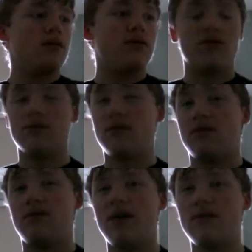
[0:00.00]
So
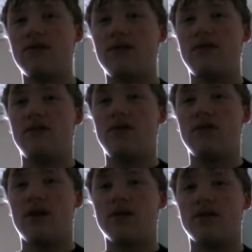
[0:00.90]
next is
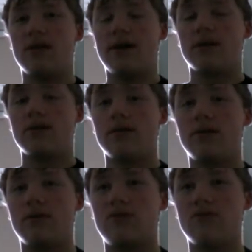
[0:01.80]
Young Link.
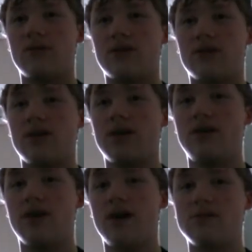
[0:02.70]
So to get
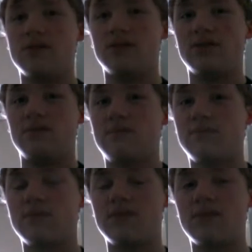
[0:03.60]
Young Link,
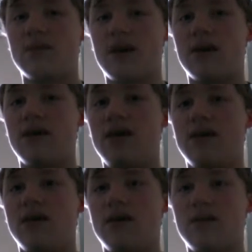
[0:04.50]
gotta
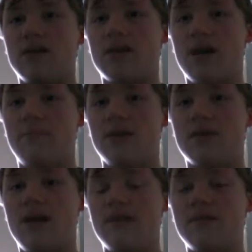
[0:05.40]
be
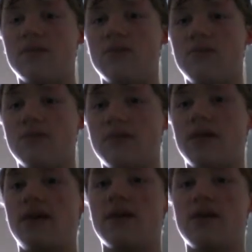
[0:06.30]
classic with
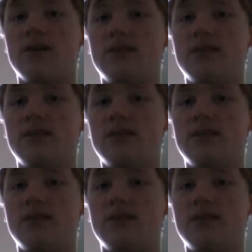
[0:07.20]
Link,